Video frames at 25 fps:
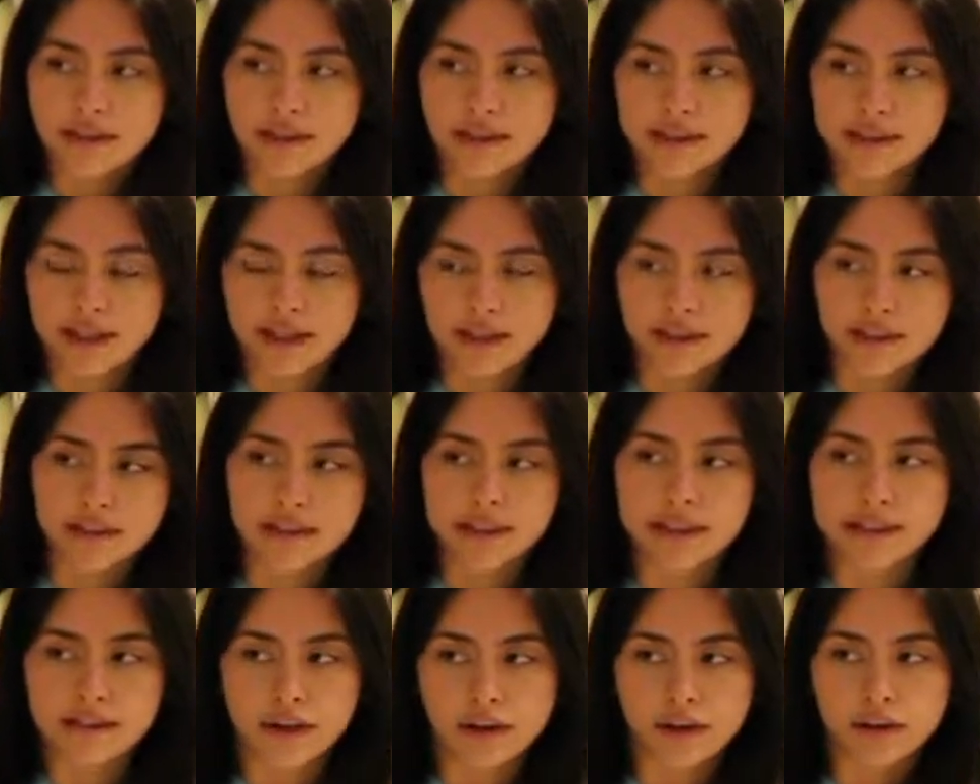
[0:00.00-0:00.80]
that
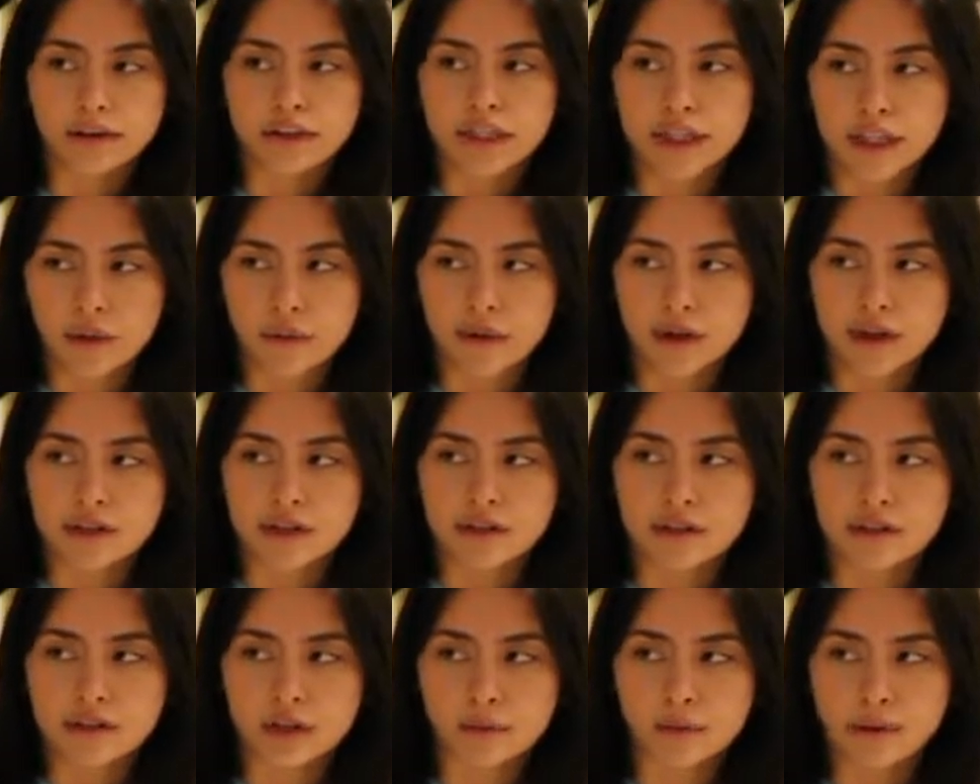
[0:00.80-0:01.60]
technically it's not our
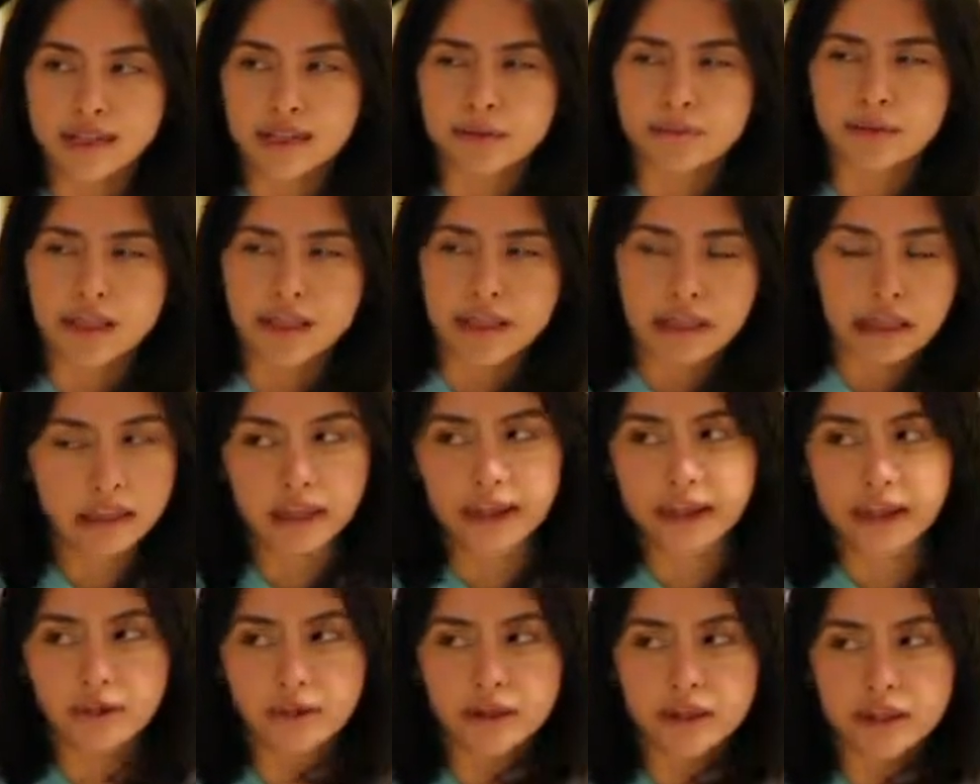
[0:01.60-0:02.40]
language, so by speaking
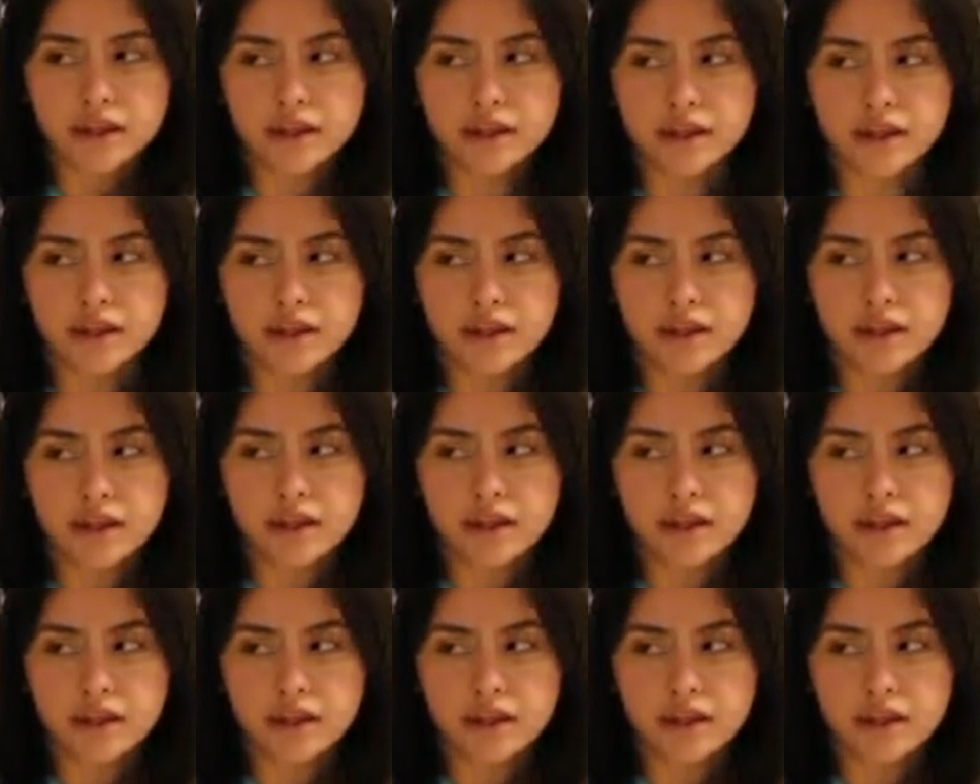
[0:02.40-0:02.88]
the language,